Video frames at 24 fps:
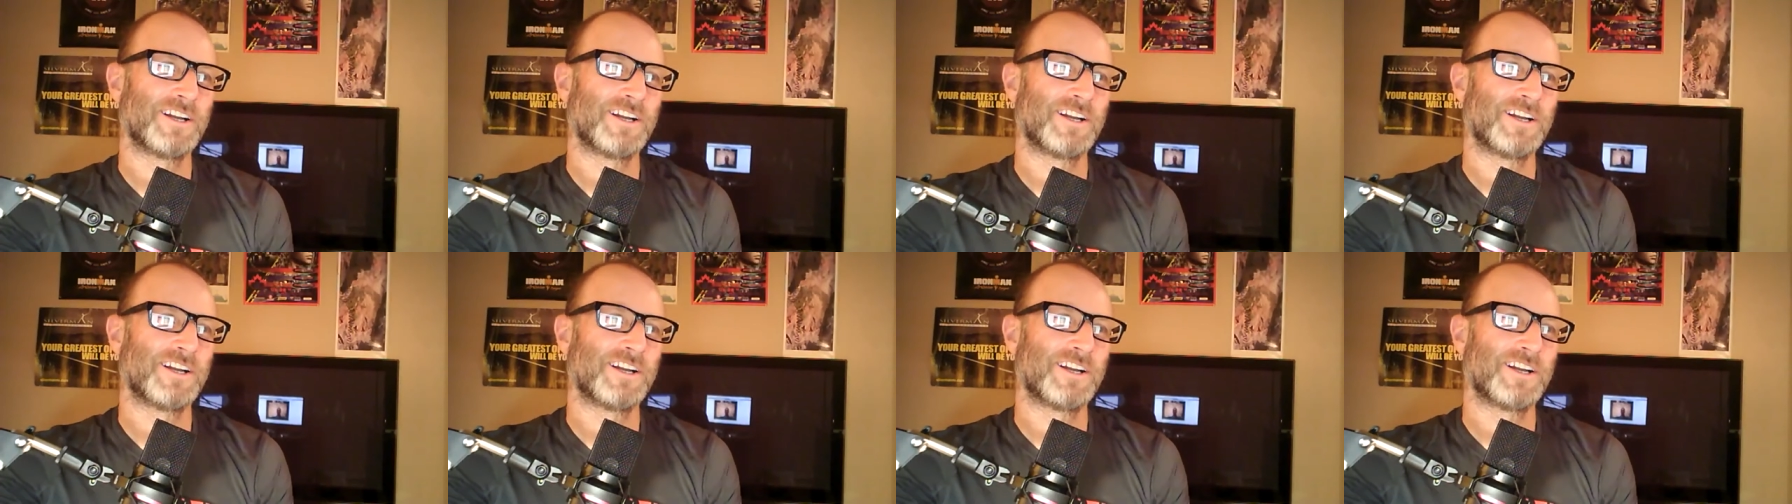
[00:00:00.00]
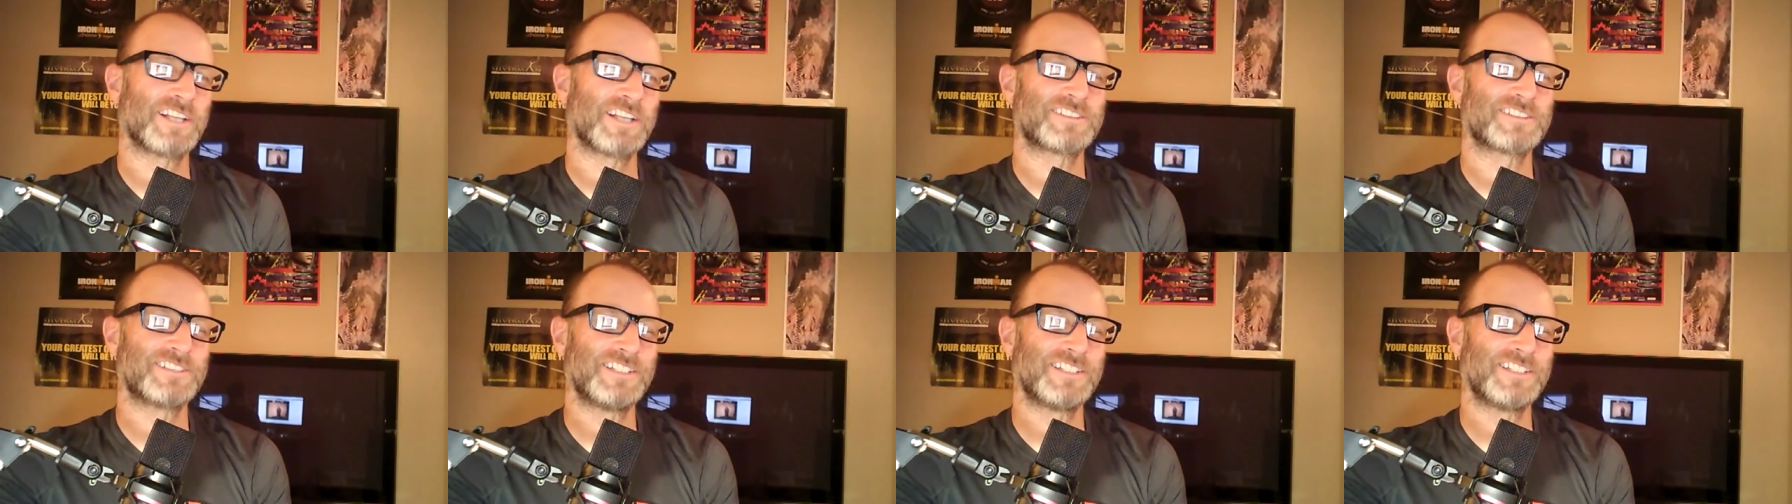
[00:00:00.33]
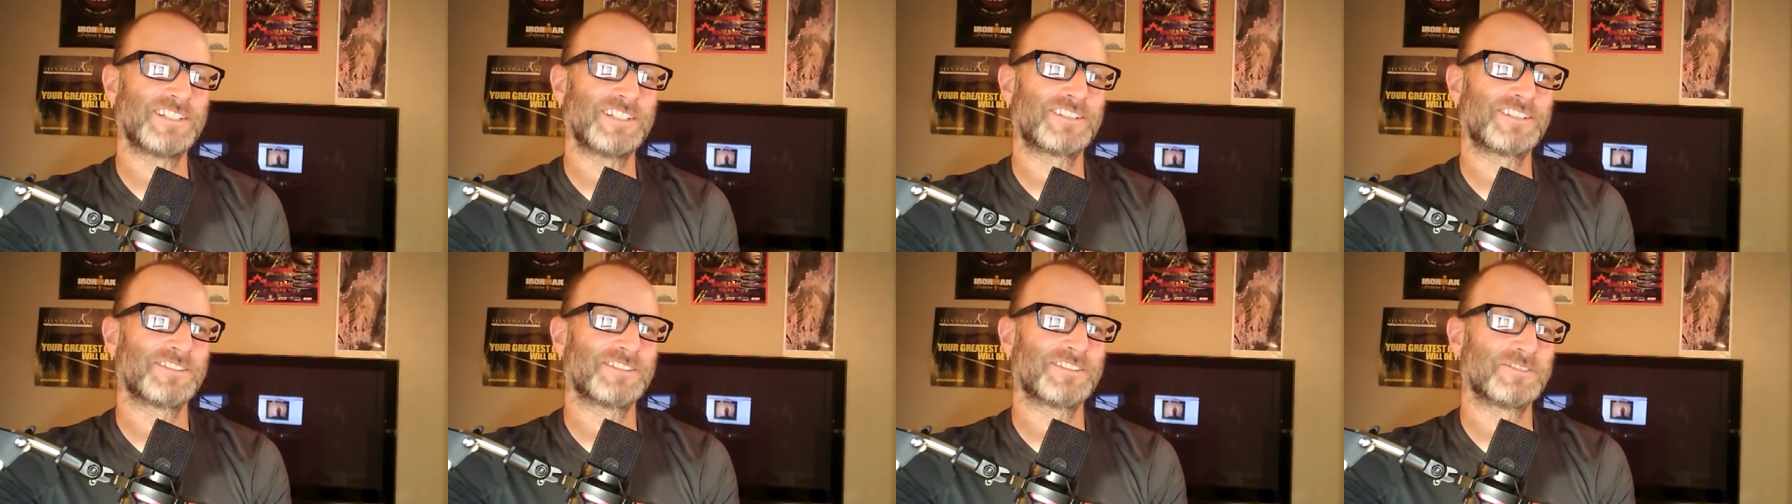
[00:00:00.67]
So that's
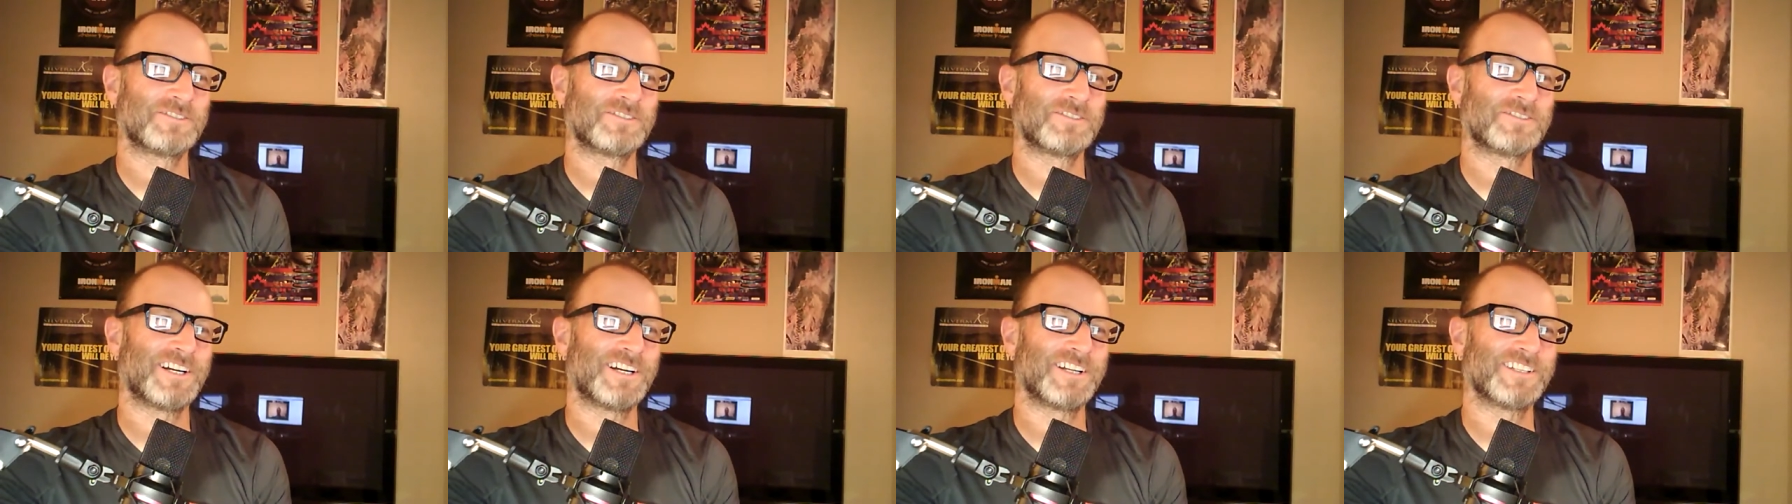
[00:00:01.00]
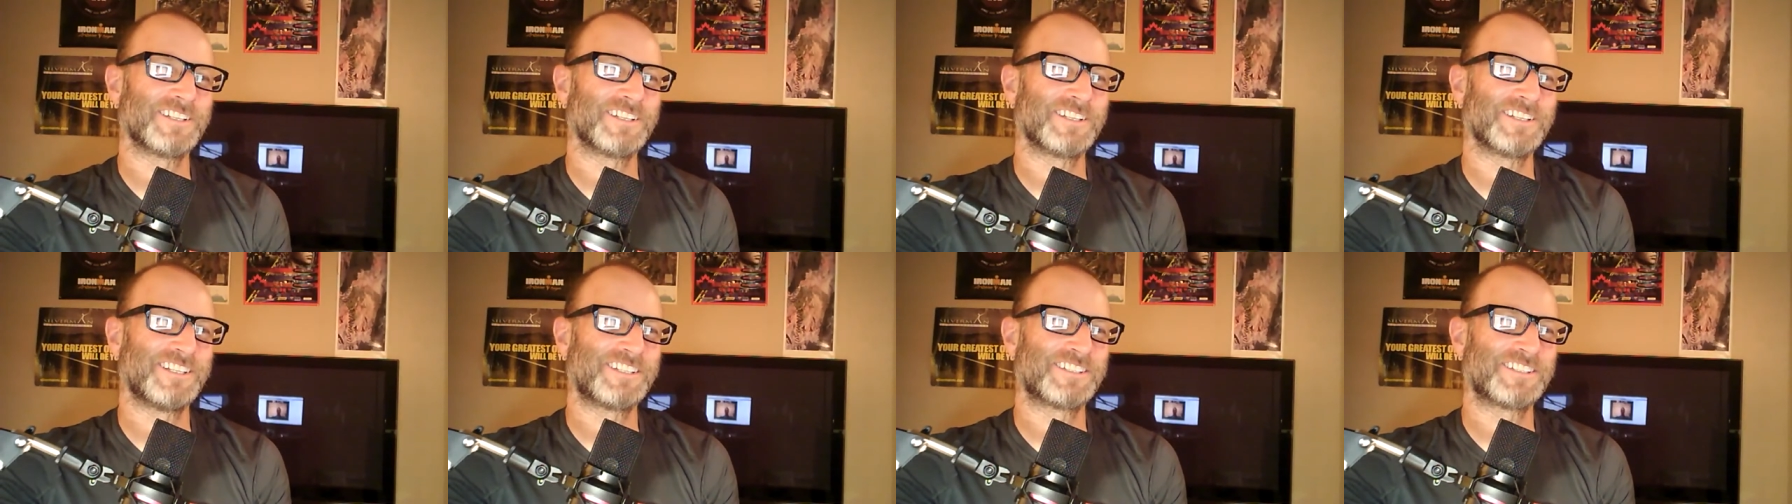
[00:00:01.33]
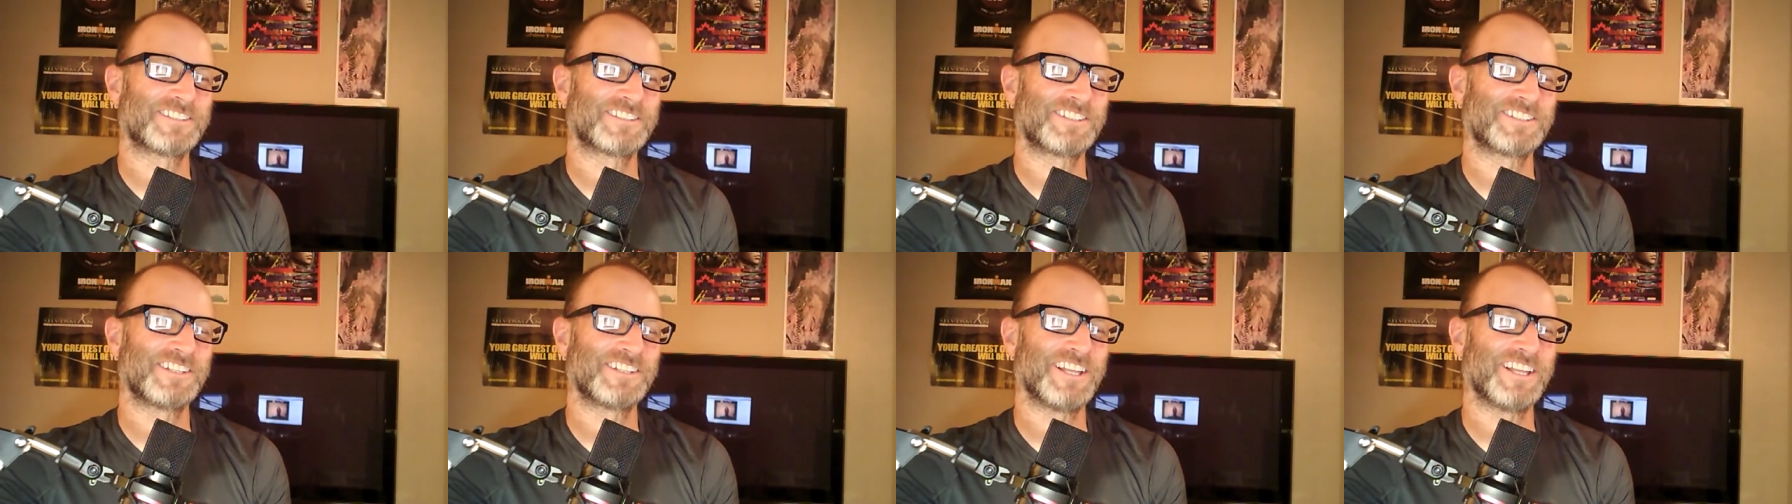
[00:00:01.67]
neat to
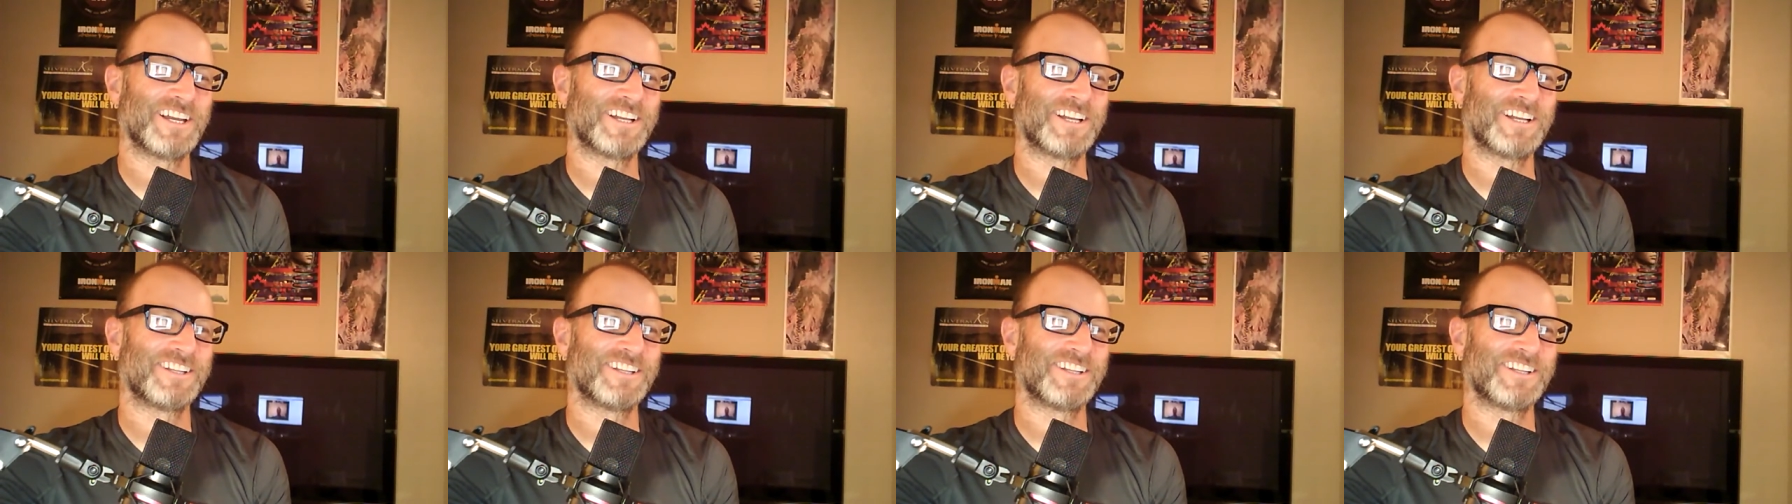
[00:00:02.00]
see